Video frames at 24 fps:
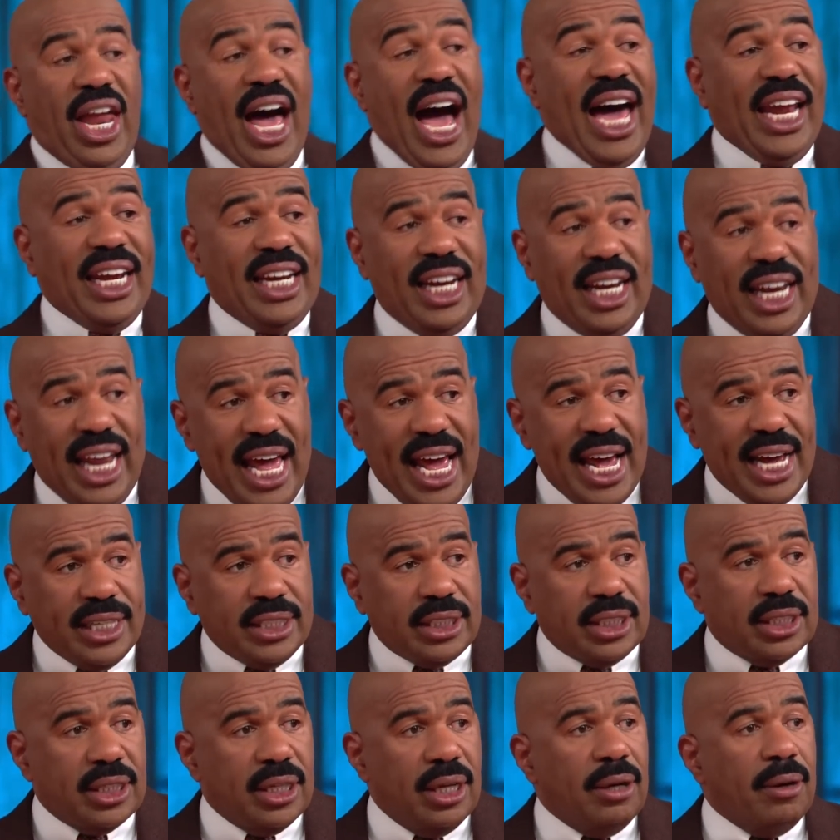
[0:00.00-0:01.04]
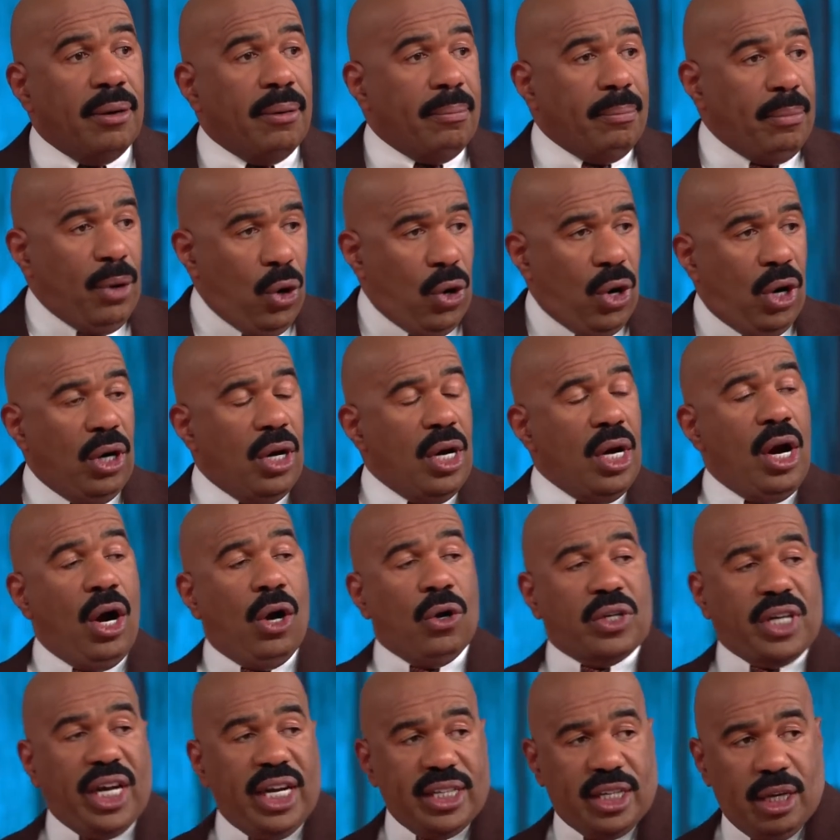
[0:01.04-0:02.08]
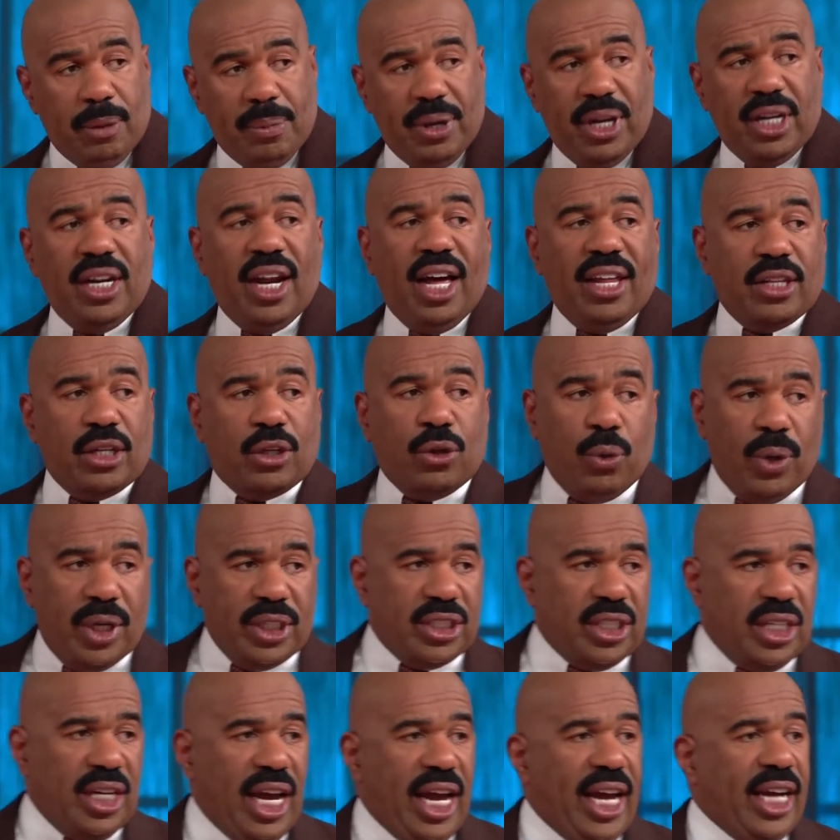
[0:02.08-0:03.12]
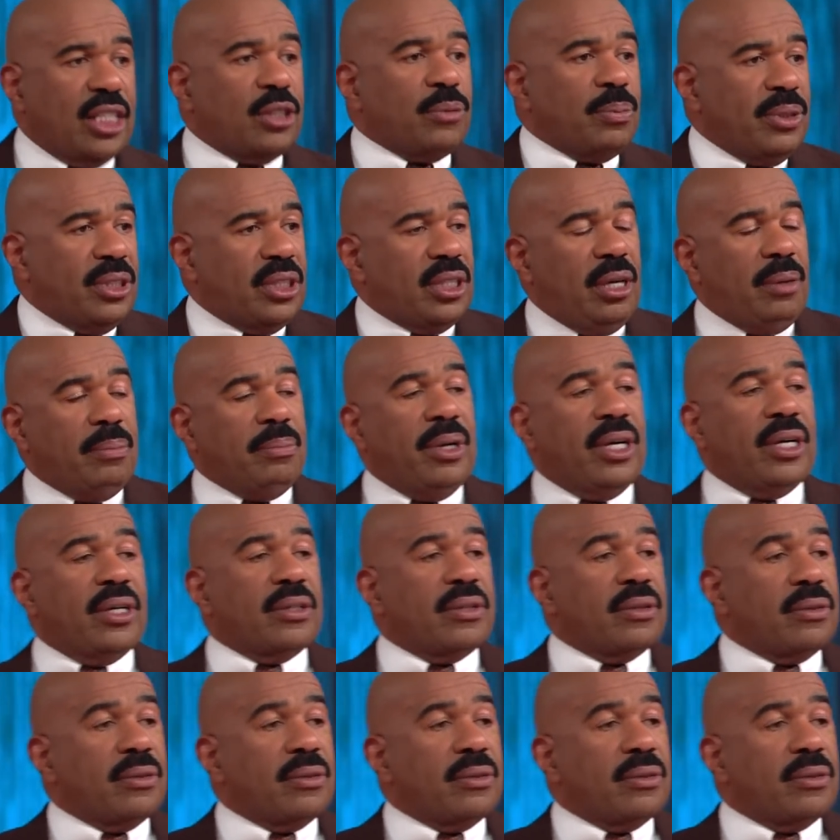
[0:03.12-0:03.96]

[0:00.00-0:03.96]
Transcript: not less, more. Okay, give me another question. Ask me something else.